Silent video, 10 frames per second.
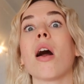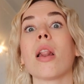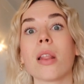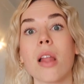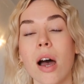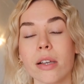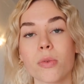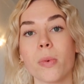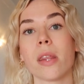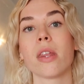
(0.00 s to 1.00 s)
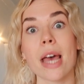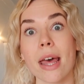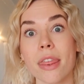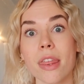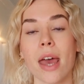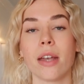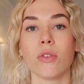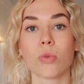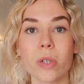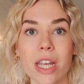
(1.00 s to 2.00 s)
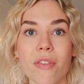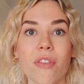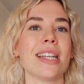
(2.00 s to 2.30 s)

a lot with death and grief.